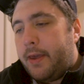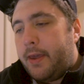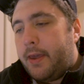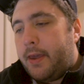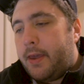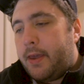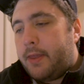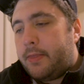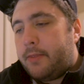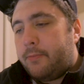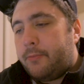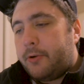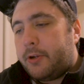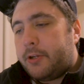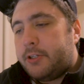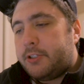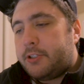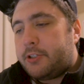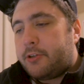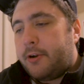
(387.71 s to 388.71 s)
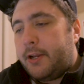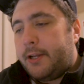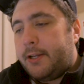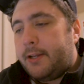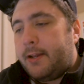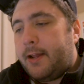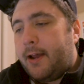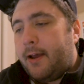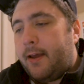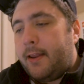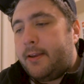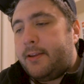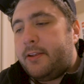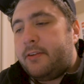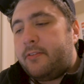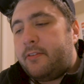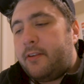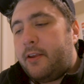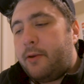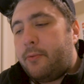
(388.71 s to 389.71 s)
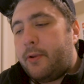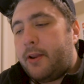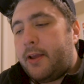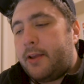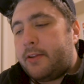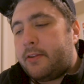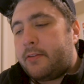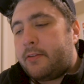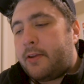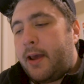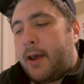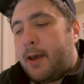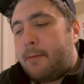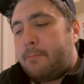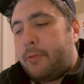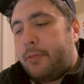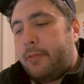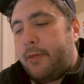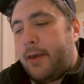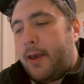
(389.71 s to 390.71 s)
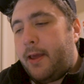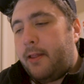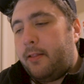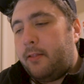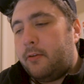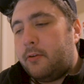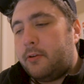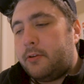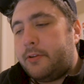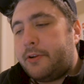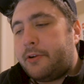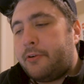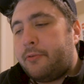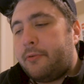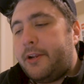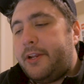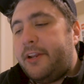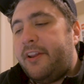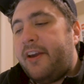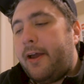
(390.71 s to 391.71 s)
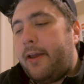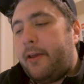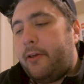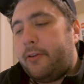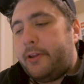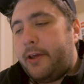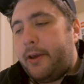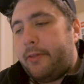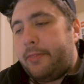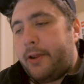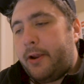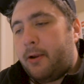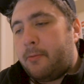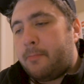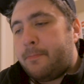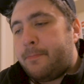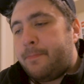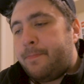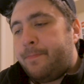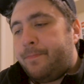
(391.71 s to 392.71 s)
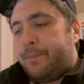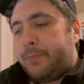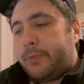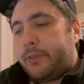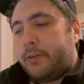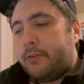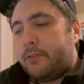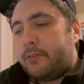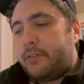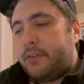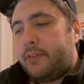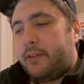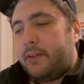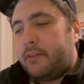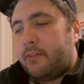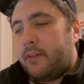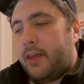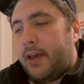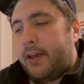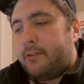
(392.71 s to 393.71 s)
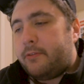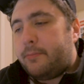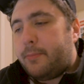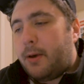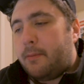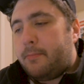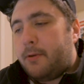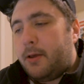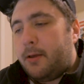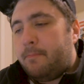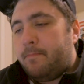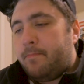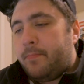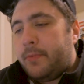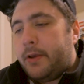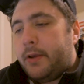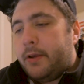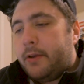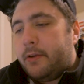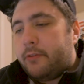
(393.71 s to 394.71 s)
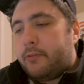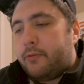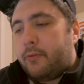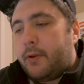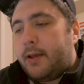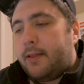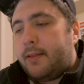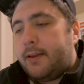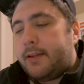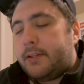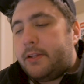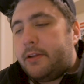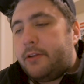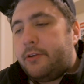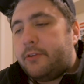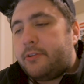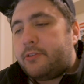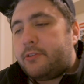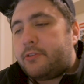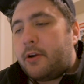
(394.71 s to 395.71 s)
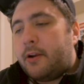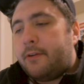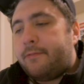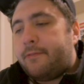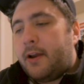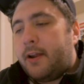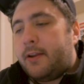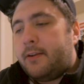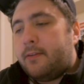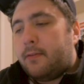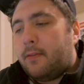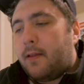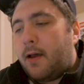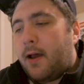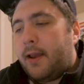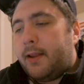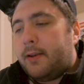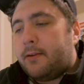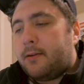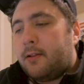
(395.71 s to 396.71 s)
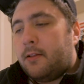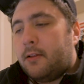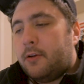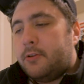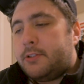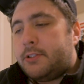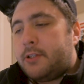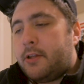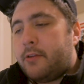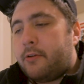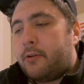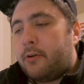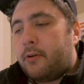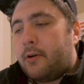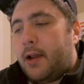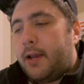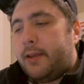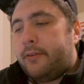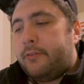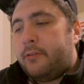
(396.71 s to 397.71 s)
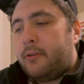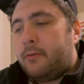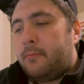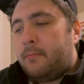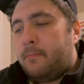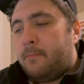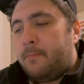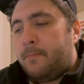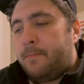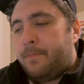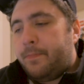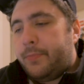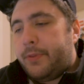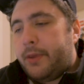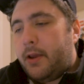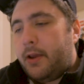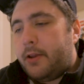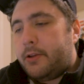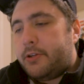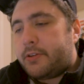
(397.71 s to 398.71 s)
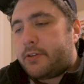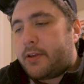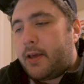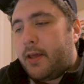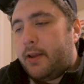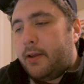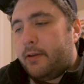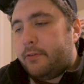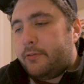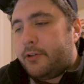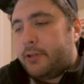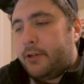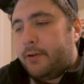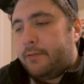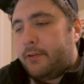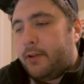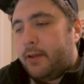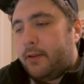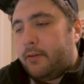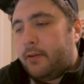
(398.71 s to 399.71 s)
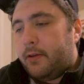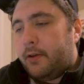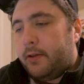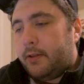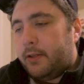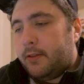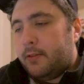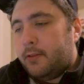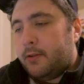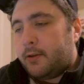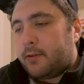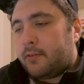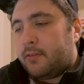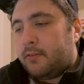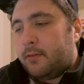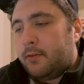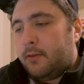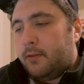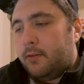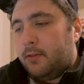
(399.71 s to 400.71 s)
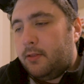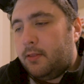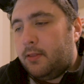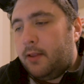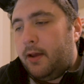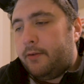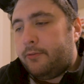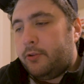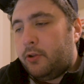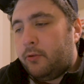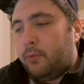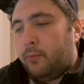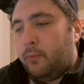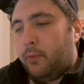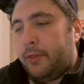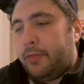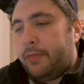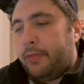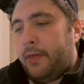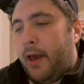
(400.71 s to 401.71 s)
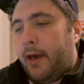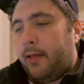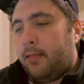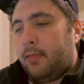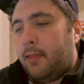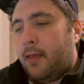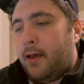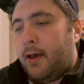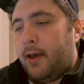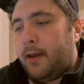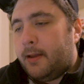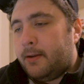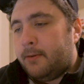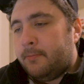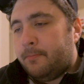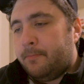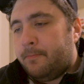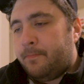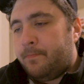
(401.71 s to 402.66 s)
And then we're going to straighten it out. And you see when I tap that little degree dial down there, you'll see these lines pop up. So what I like to do is try to find a line close to the horizon and just kind of shift it till it looks level with that line.